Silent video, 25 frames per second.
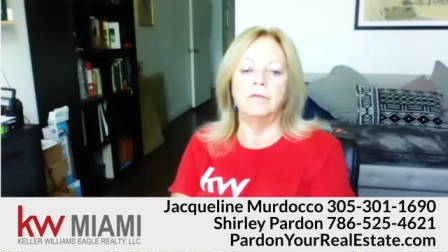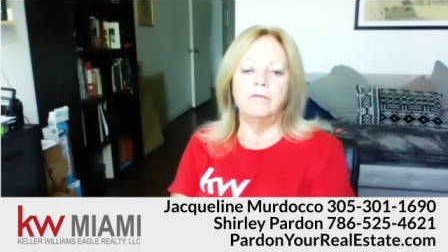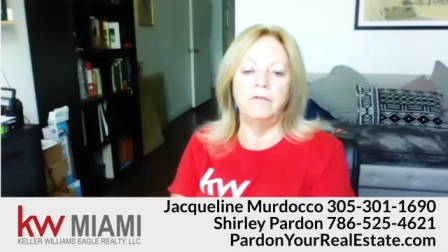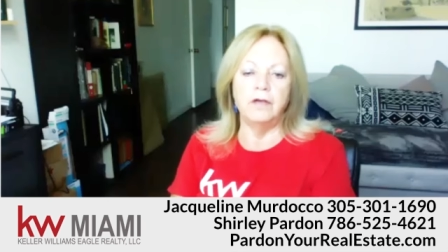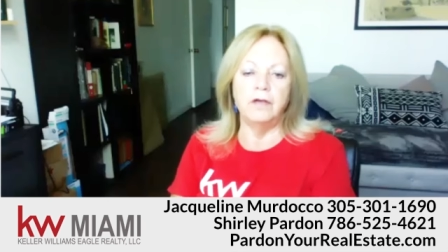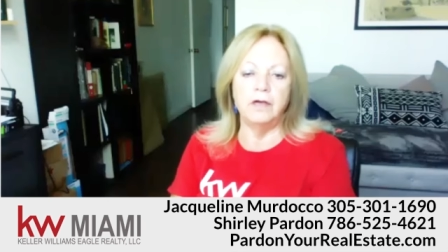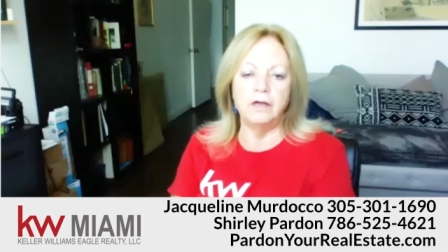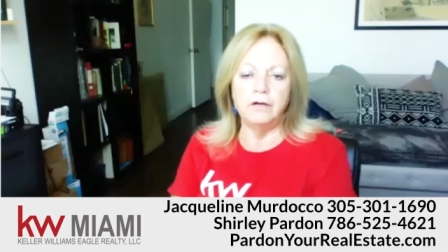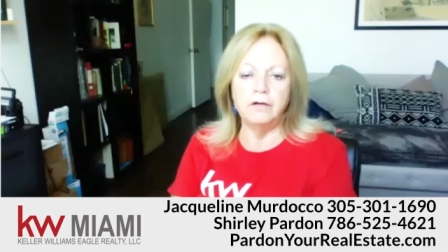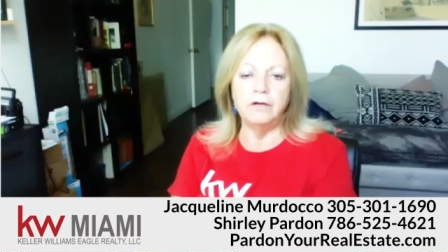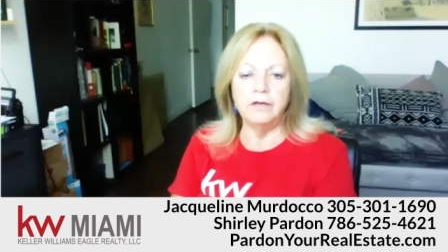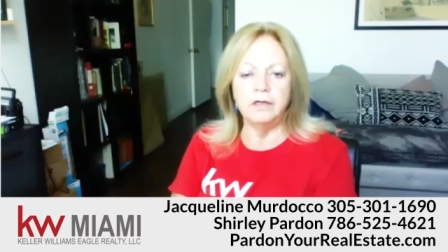
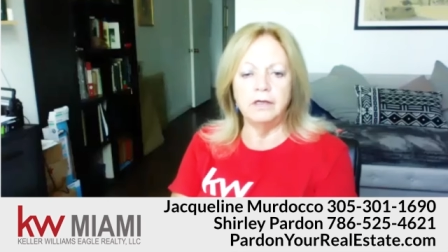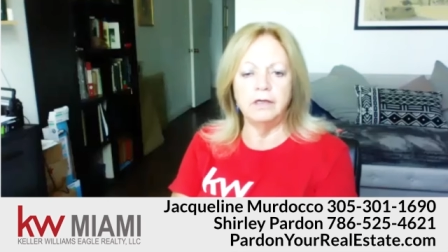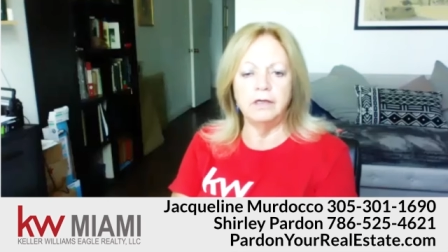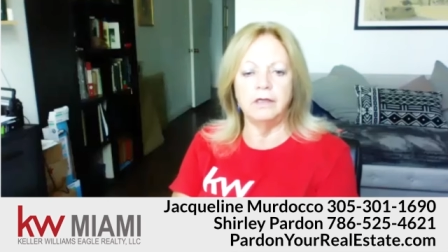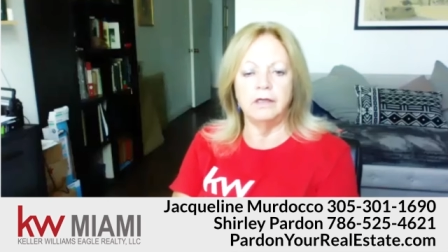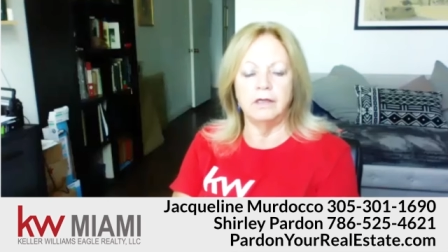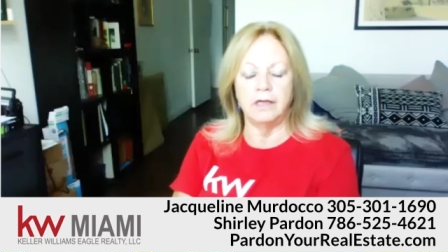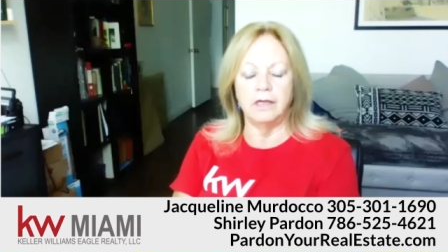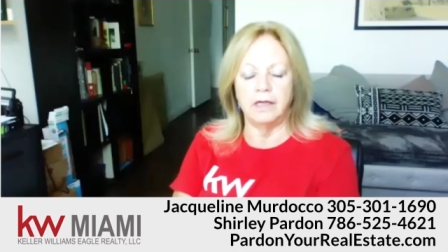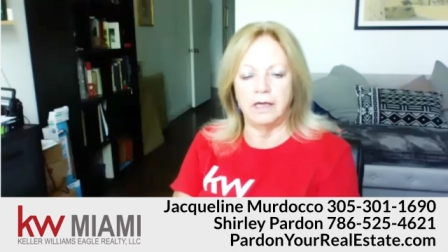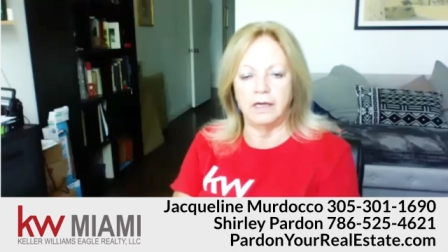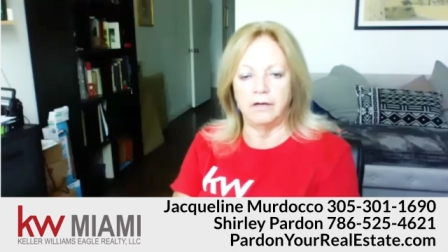varying
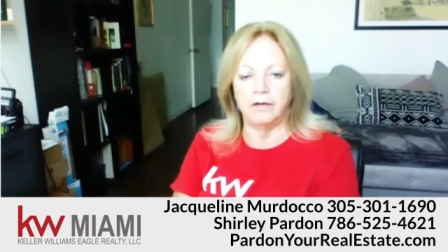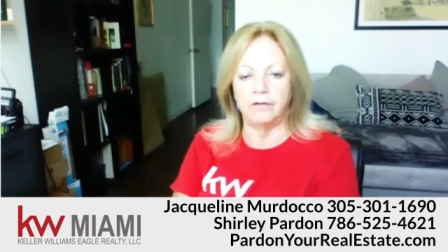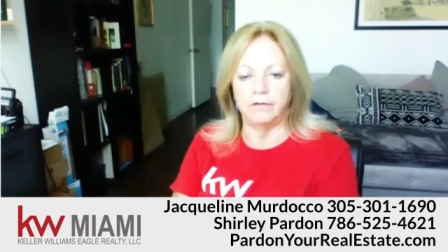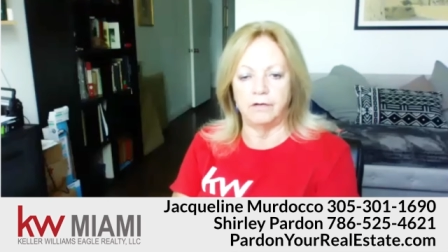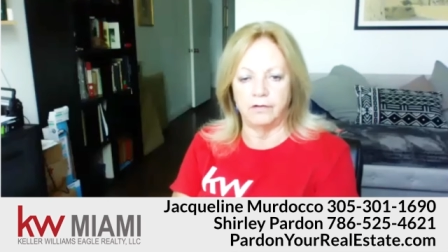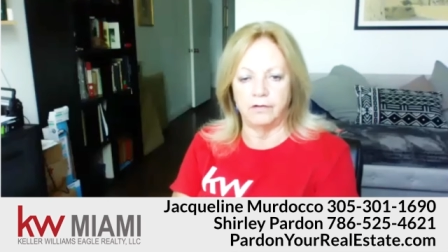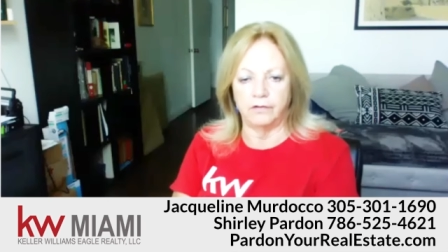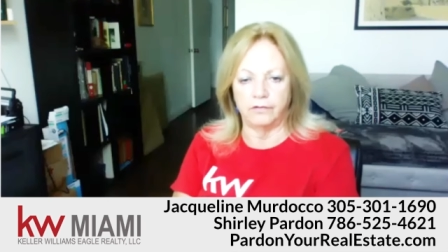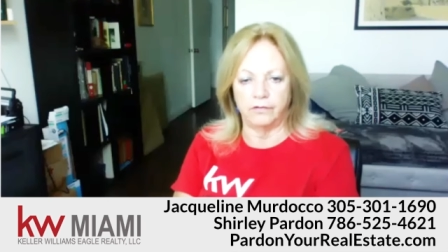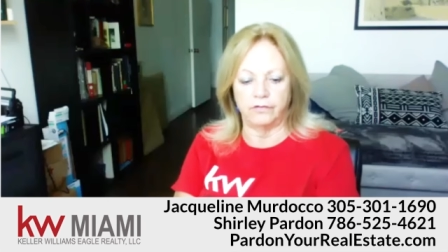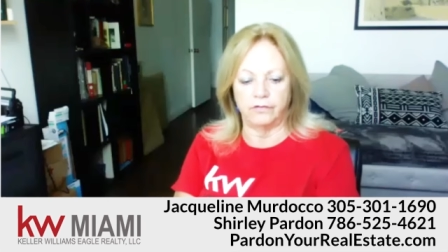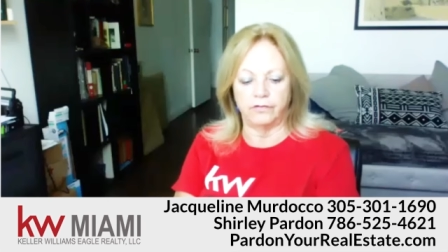
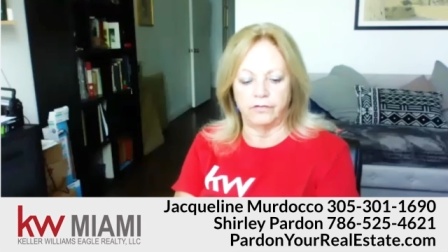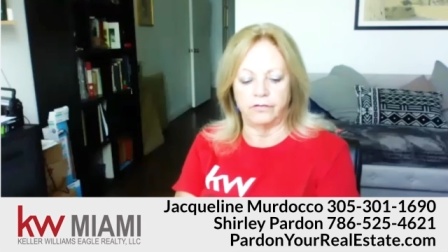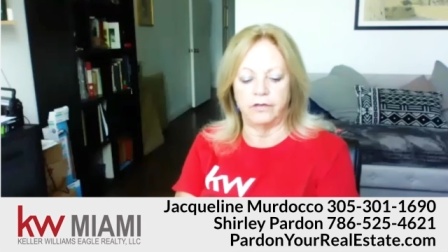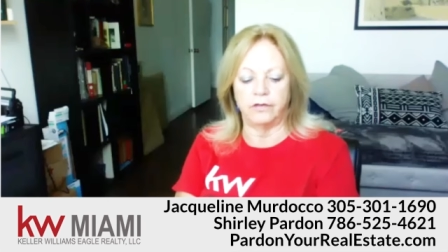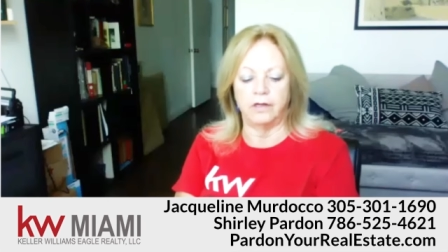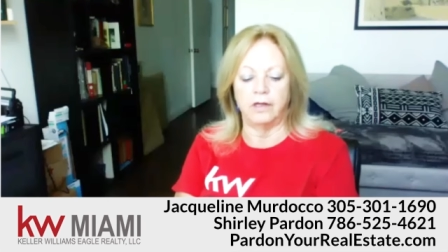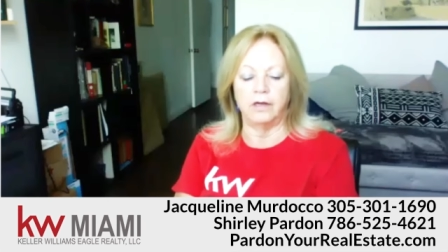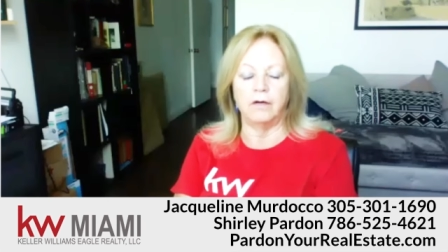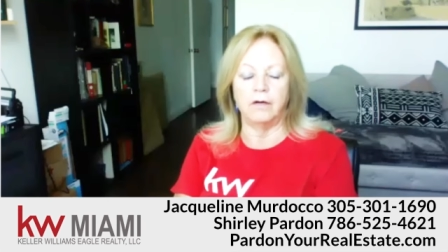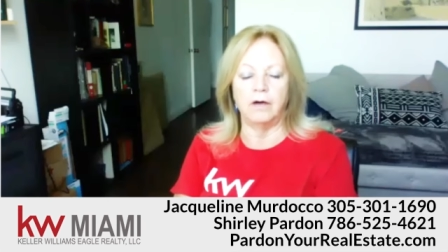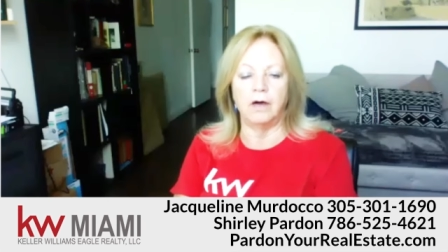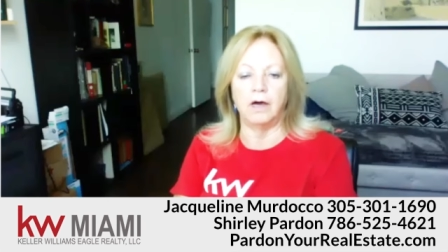areas.
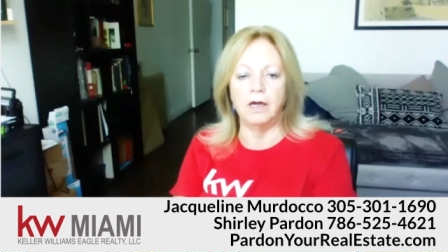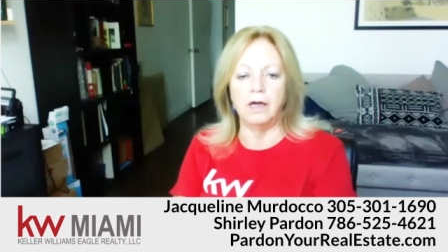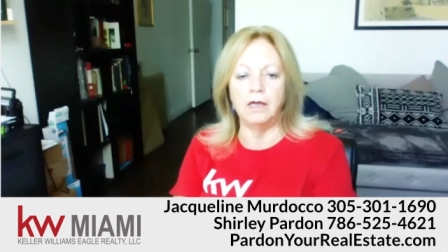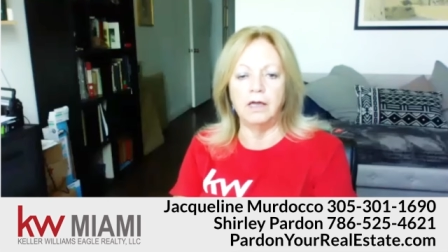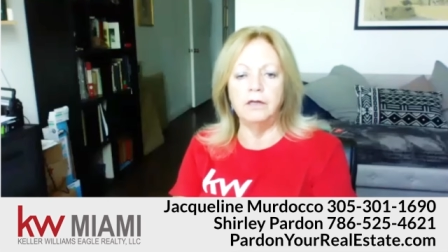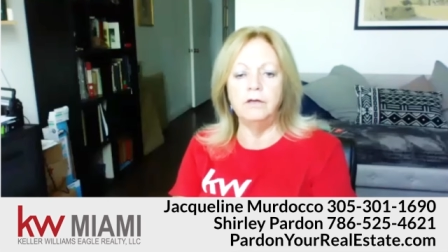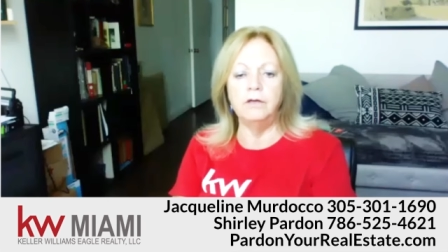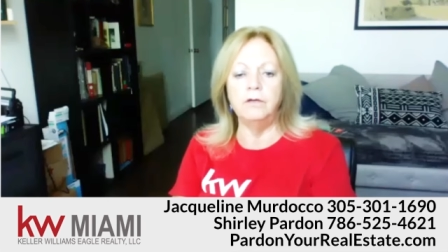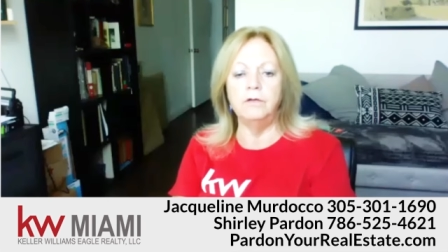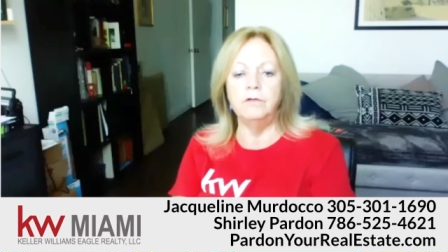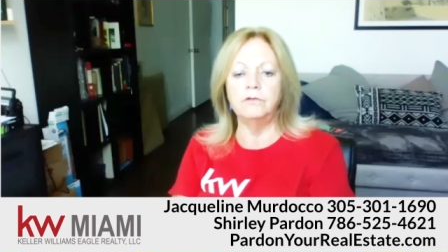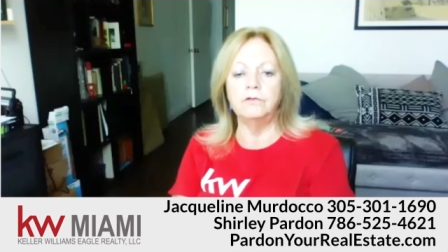Now, I
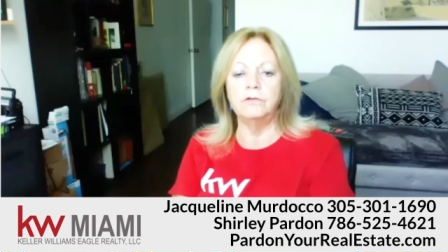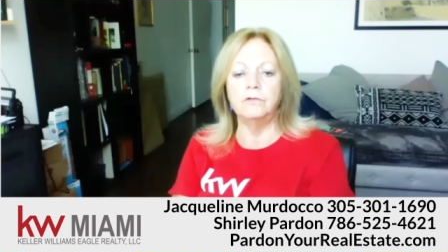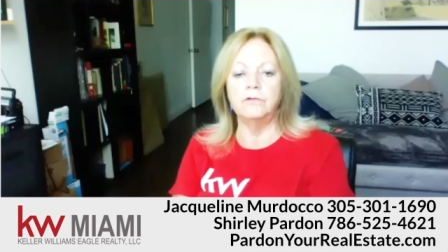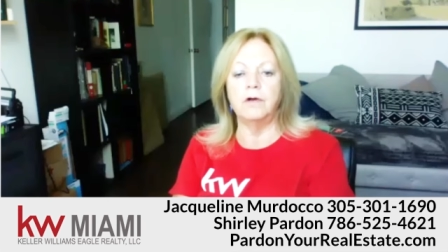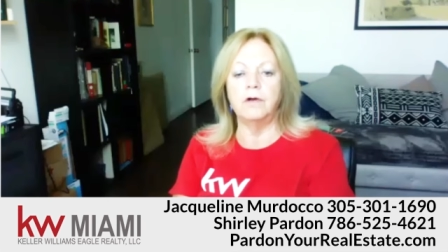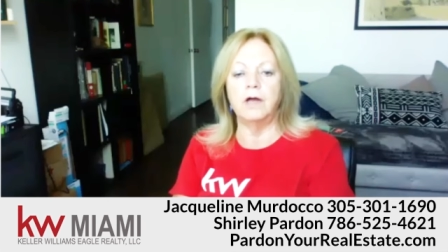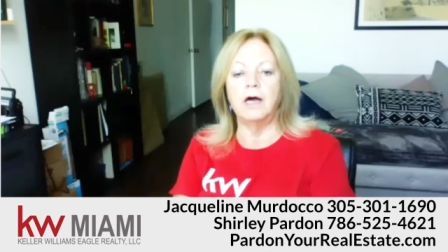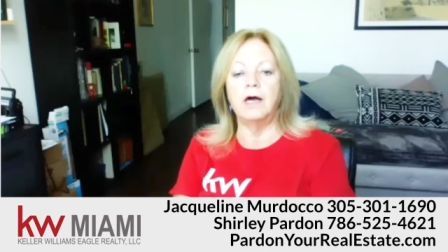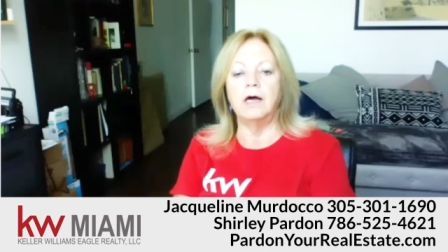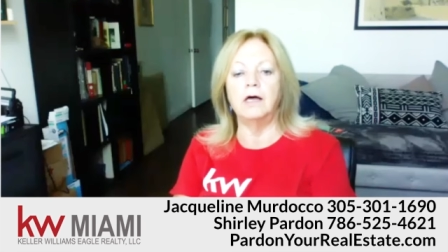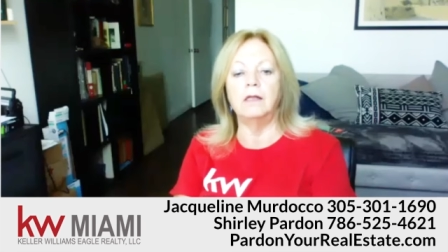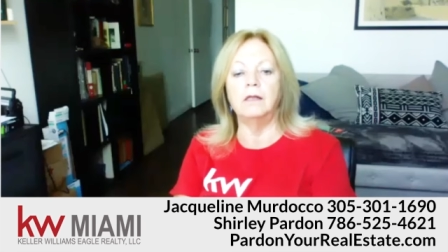knew
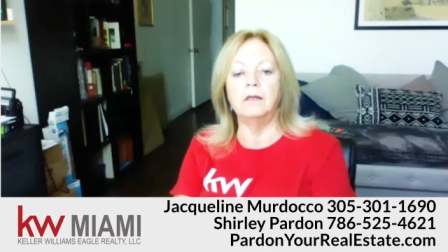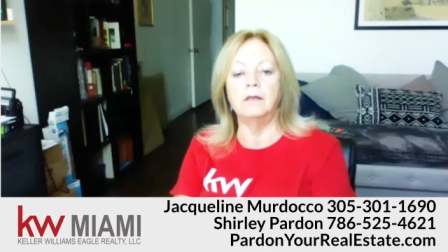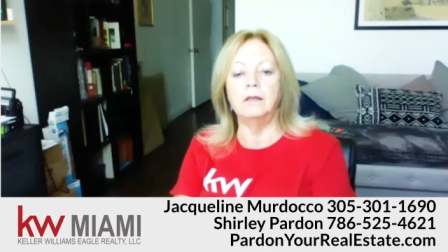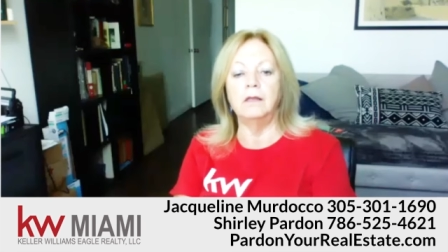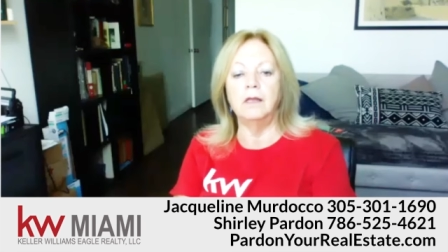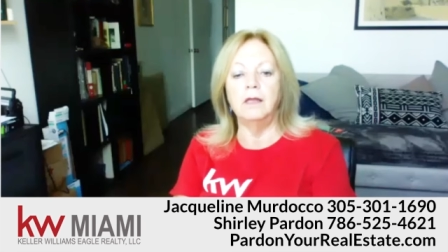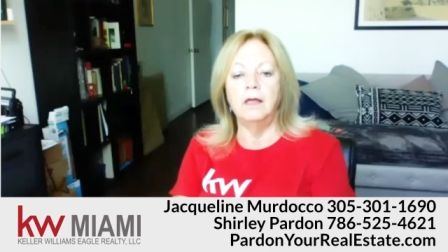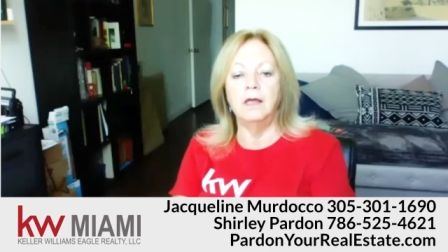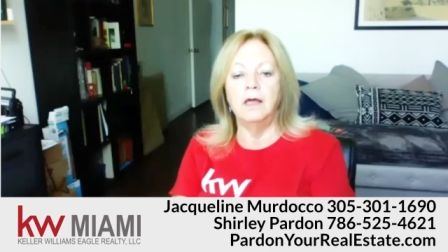Doral.